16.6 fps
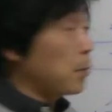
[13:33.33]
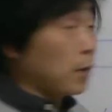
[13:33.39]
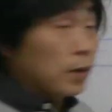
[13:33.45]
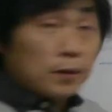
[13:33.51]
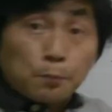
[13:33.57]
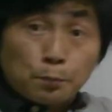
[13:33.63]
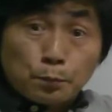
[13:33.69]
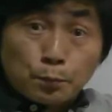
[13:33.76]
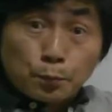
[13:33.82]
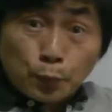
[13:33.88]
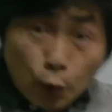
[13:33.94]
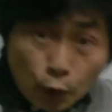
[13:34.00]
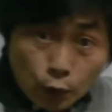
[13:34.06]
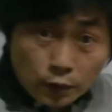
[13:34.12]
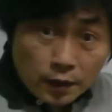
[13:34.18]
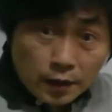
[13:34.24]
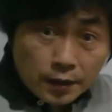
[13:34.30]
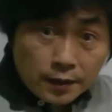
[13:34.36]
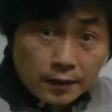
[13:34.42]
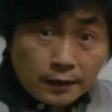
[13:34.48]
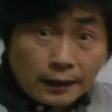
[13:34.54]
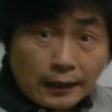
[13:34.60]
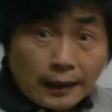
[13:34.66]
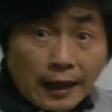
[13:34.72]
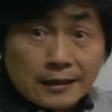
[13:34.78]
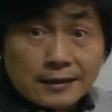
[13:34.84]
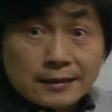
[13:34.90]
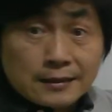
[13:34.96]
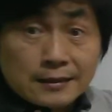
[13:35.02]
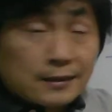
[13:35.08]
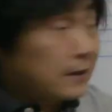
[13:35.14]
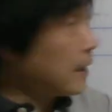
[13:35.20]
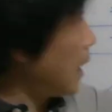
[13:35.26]
But put that
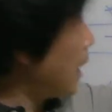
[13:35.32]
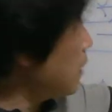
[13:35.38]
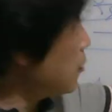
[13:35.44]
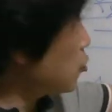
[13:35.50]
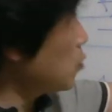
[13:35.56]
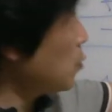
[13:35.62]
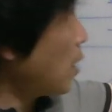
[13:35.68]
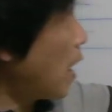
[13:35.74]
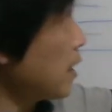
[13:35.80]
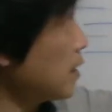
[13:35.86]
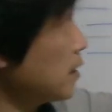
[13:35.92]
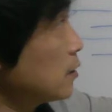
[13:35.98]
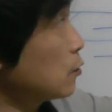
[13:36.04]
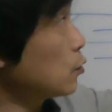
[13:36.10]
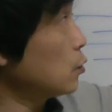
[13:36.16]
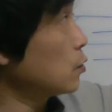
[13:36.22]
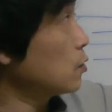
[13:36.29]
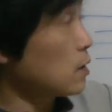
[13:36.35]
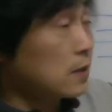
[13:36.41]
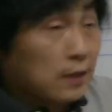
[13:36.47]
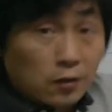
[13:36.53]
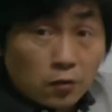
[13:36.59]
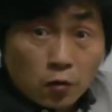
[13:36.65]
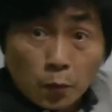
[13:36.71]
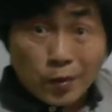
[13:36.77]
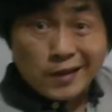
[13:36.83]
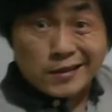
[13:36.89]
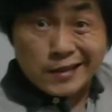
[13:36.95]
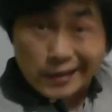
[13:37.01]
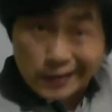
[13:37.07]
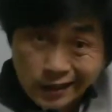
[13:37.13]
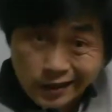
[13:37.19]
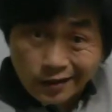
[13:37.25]
calcium ion to the
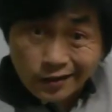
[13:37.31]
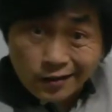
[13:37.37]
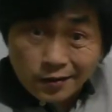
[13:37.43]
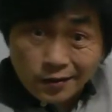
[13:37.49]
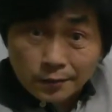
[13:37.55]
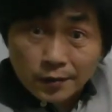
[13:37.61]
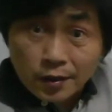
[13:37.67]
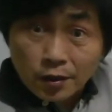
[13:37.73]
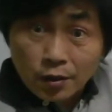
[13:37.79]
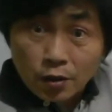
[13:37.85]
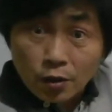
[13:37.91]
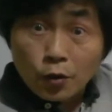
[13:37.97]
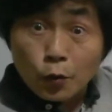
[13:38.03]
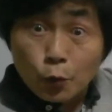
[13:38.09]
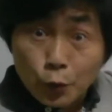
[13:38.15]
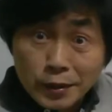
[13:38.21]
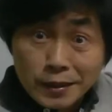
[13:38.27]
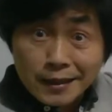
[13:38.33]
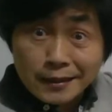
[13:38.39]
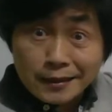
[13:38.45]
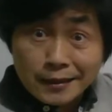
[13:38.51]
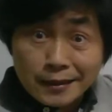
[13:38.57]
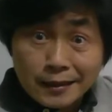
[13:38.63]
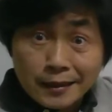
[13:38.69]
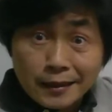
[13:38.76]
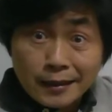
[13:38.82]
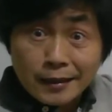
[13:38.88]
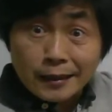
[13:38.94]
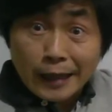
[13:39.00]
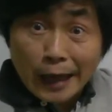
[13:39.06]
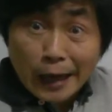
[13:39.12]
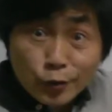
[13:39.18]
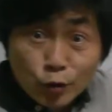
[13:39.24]
sarcoplasmal reticulum, we need
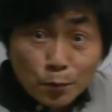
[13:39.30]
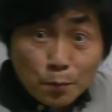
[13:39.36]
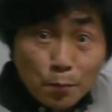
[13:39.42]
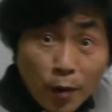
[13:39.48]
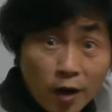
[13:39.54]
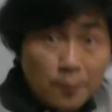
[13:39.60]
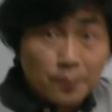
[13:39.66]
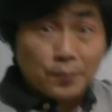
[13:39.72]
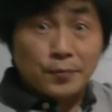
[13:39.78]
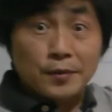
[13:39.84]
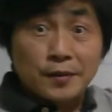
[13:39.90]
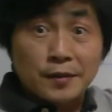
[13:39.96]
calcium pump.